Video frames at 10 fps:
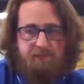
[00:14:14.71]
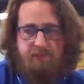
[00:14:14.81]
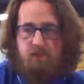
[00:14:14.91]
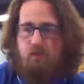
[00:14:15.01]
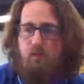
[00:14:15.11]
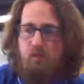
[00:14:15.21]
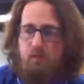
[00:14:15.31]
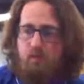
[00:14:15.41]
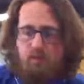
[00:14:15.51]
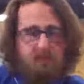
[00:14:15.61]
So
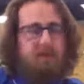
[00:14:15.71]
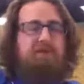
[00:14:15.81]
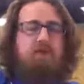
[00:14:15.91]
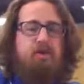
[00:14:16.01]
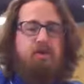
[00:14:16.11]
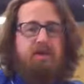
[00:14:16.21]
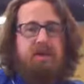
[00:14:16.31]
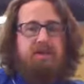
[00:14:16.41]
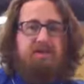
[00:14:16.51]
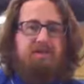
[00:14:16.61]
if you're doing
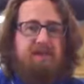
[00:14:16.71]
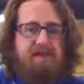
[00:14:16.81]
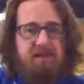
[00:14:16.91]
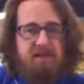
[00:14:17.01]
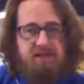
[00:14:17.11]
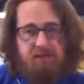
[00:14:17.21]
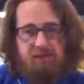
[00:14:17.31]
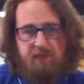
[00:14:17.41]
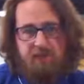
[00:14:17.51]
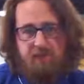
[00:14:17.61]
an activity that's causing
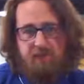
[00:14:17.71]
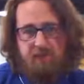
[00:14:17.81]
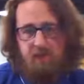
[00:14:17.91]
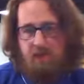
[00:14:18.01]
you pain,